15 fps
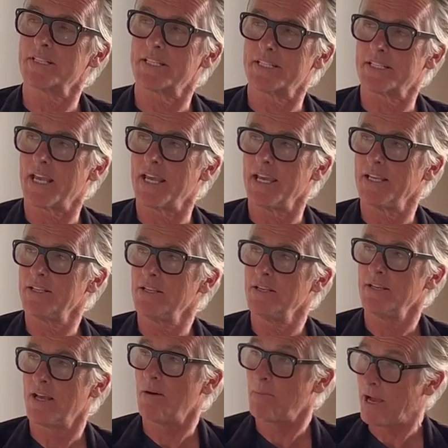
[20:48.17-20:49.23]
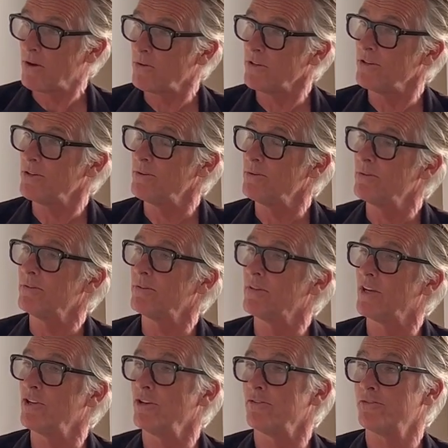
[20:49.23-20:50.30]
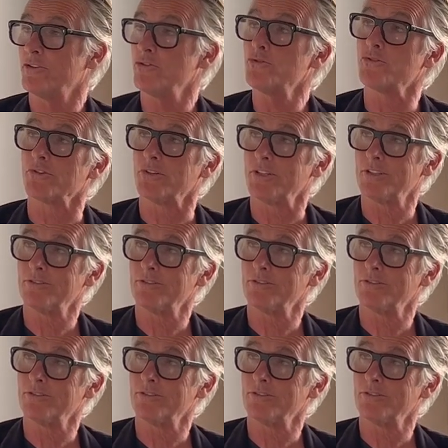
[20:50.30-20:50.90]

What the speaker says: say about you at your funeral?